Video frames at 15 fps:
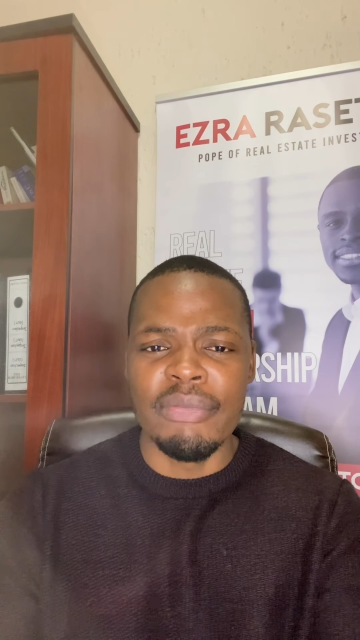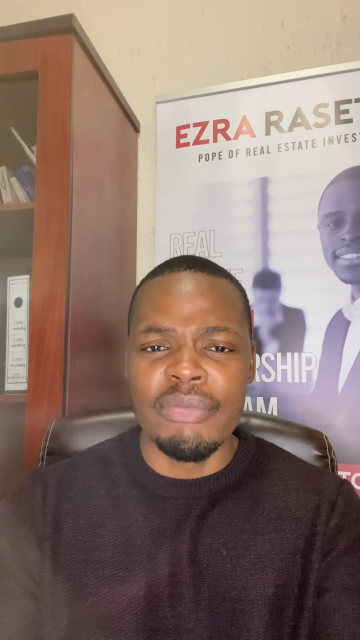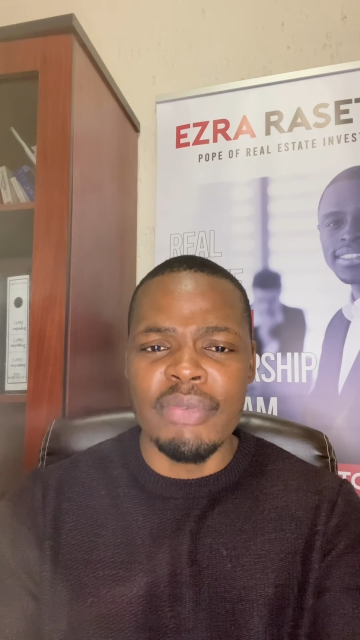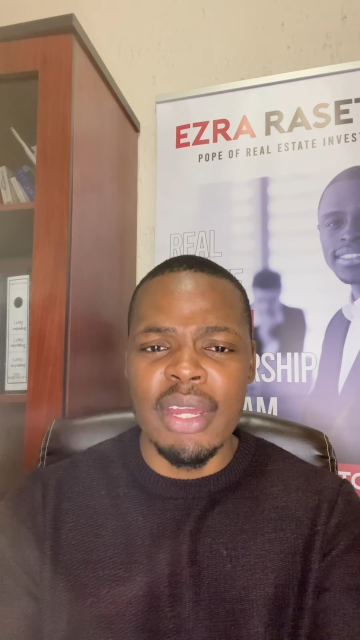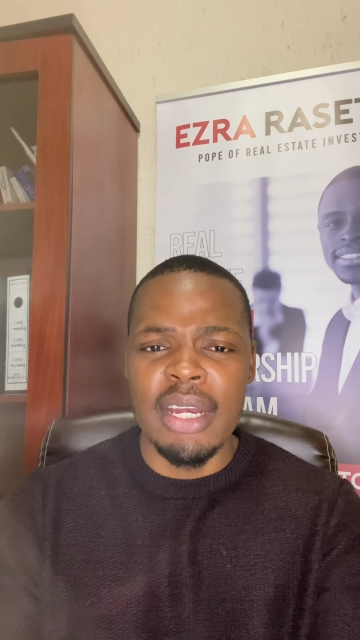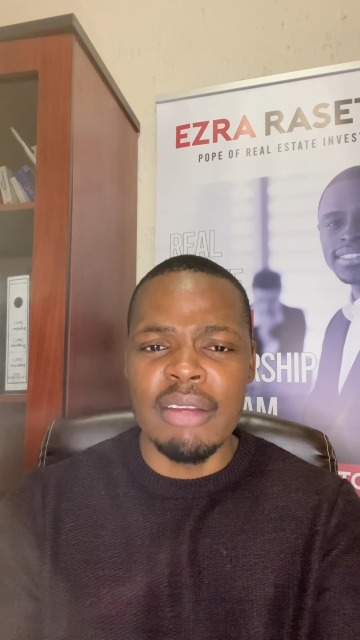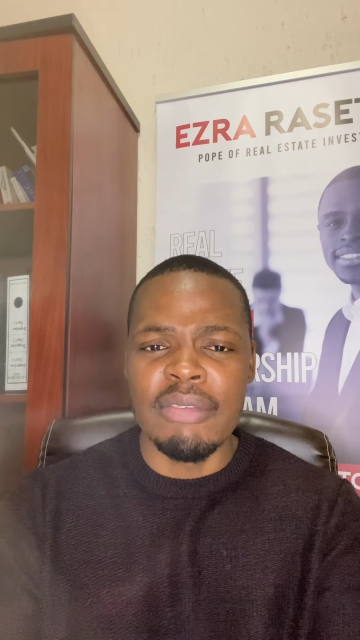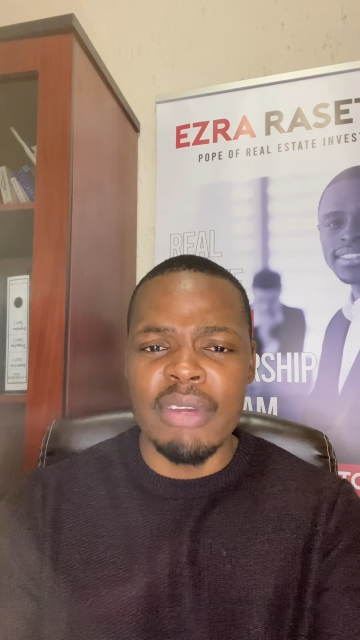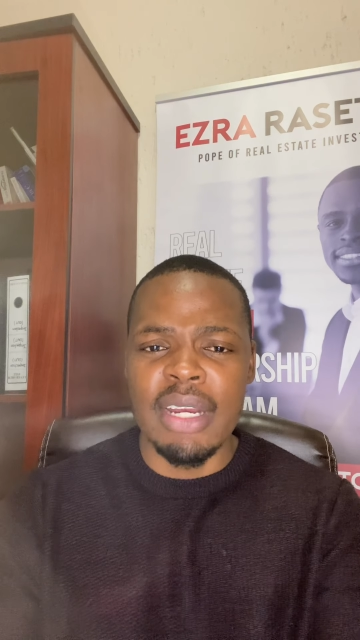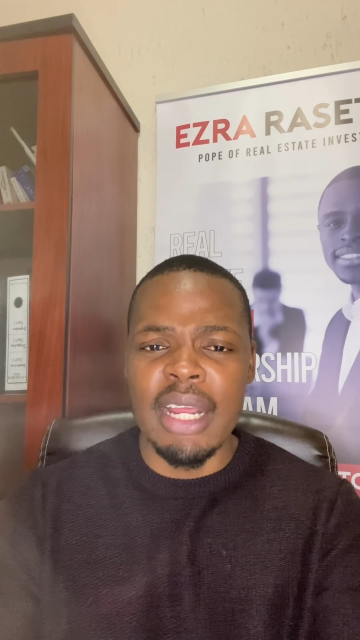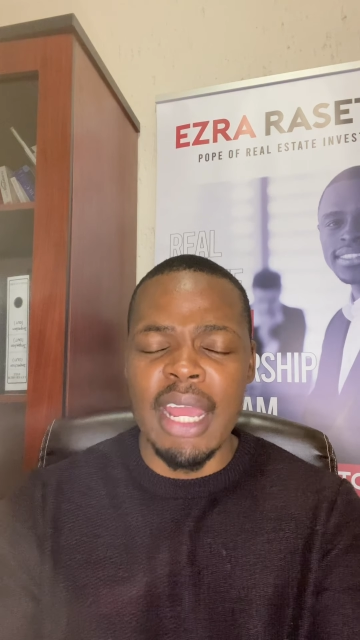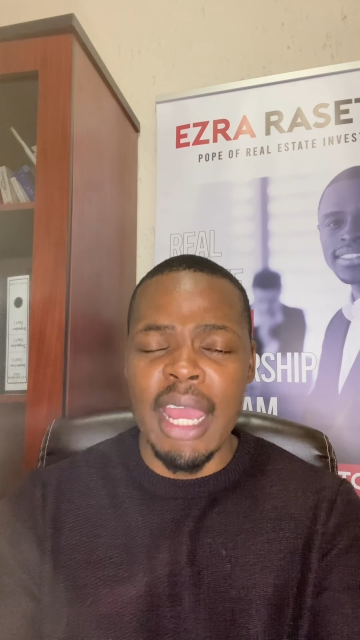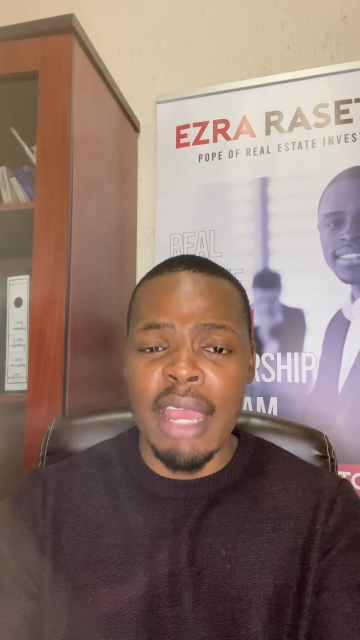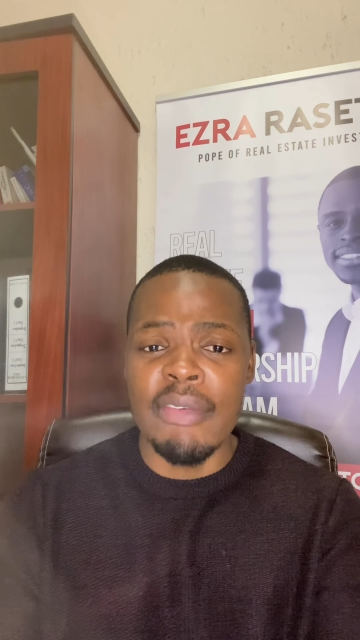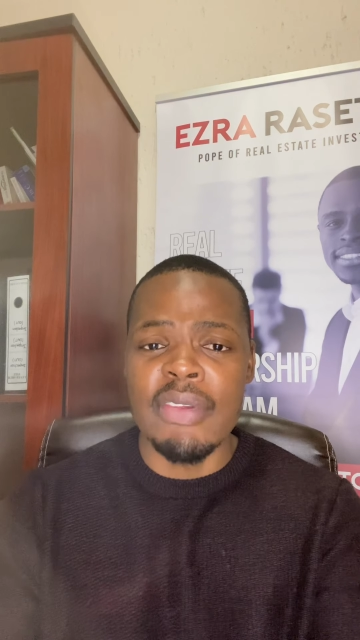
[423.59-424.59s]
very, very
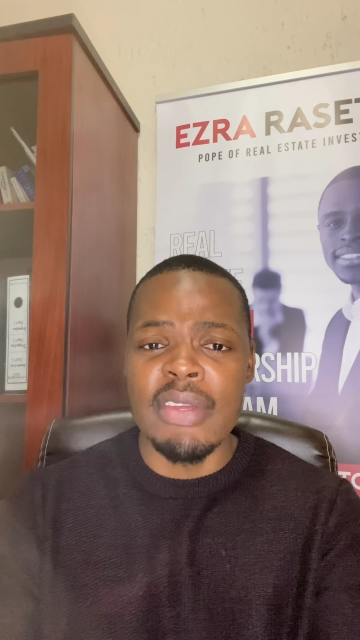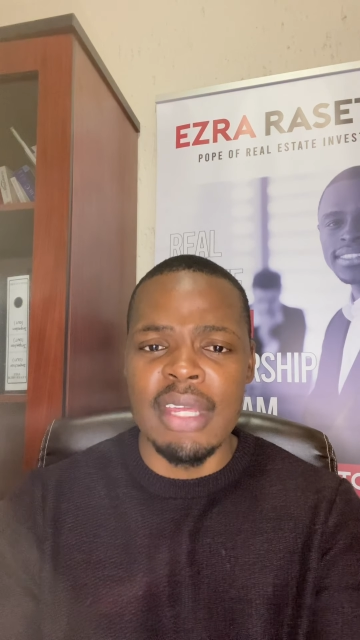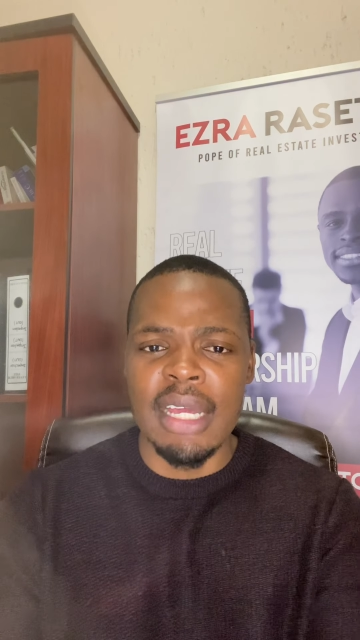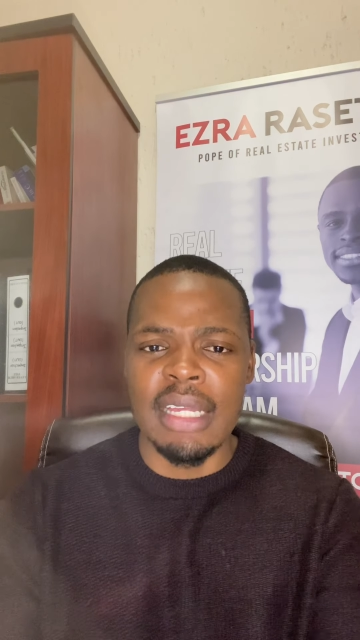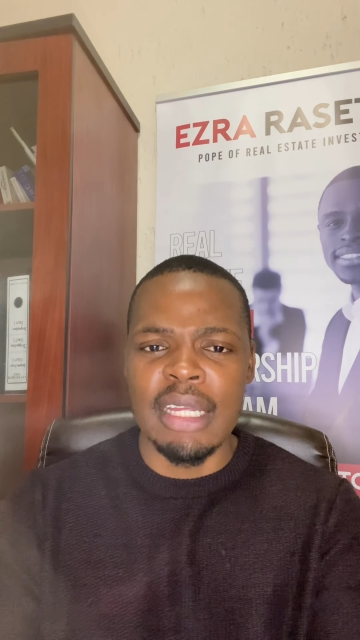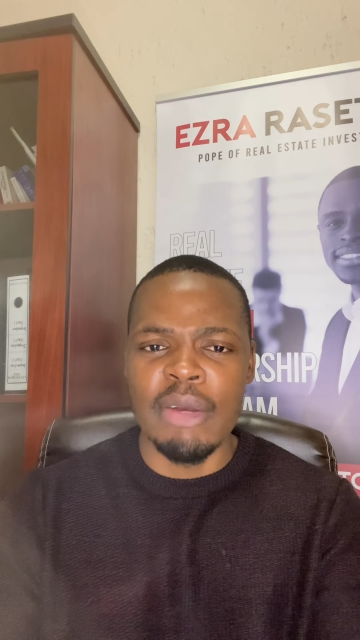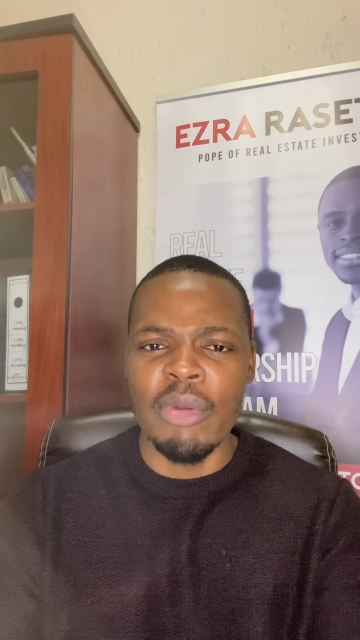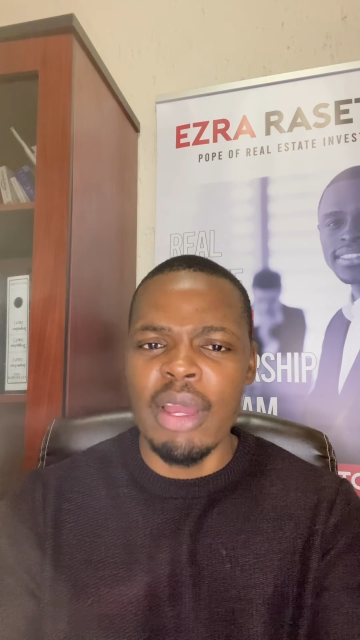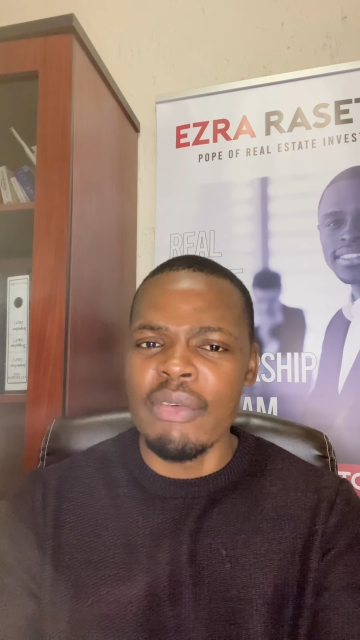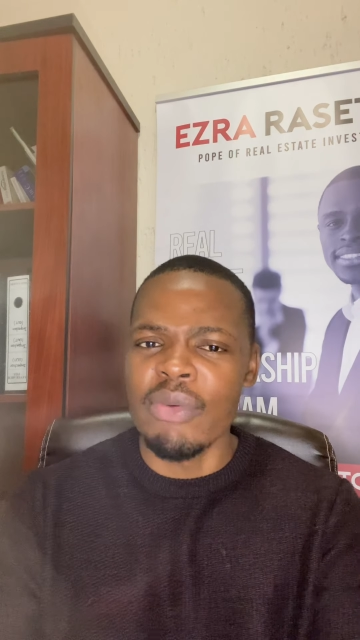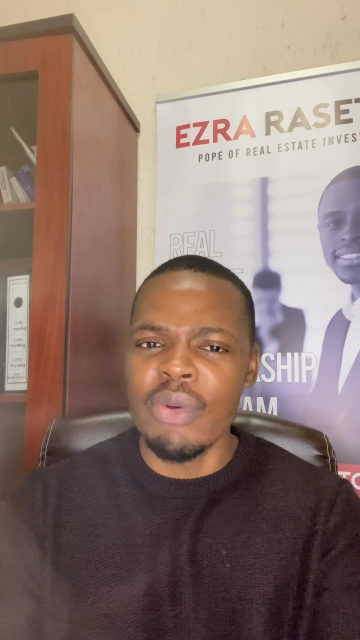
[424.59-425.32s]
heavy thing that we have.